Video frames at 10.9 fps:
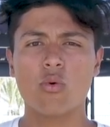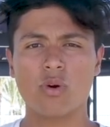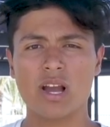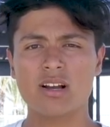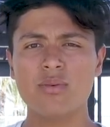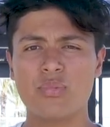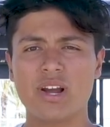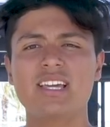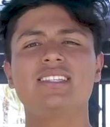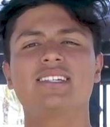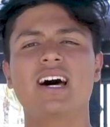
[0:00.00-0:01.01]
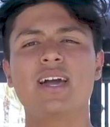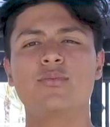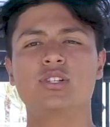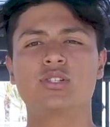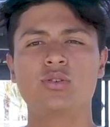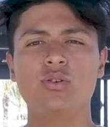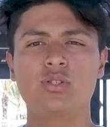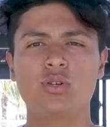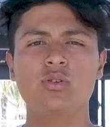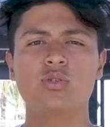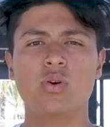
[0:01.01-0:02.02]
record breaking time was
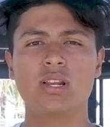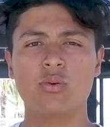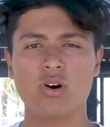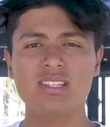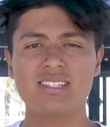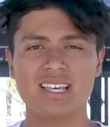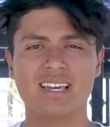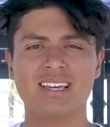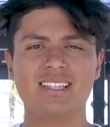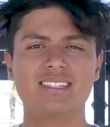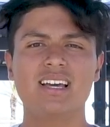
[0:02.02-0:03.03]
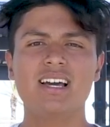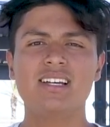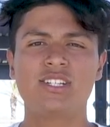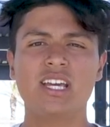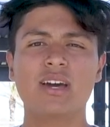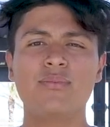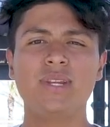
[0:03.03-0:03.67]
2221 seconds. Jacob